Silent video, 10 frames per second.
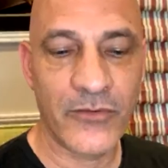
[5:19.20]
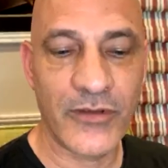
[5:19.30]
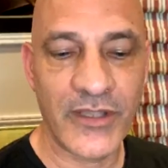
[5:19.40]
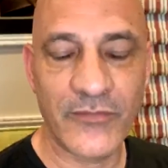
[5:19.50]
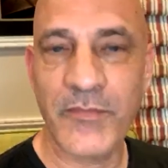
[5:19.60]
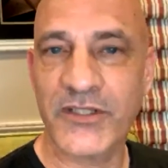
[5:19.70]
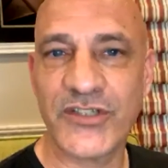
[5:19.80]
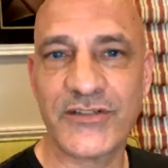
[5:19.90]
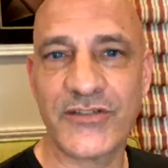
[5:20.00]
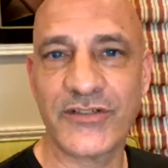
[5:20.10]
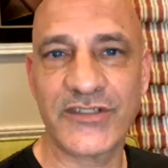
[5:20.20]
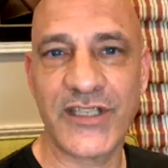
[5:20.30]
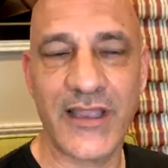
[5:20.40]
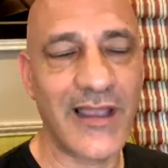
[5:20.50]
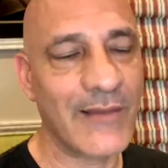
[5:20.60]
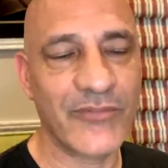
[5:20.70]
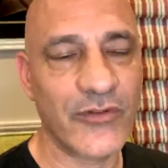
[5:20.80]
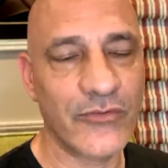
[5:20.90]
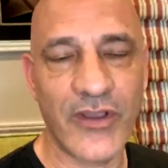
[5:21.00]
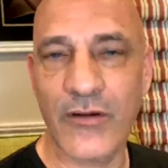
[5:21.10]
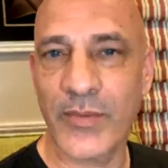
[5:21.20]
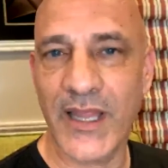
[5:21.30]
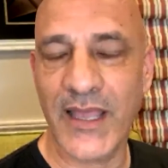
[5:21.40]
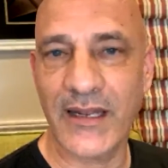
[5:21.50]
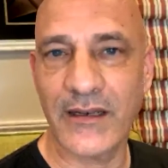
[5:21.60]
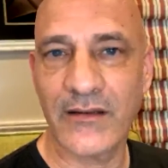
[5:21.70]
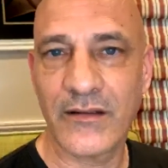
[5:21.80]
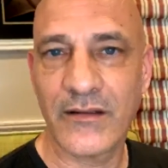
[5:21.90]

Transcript: It's much easier to say, I'm so terrible at it.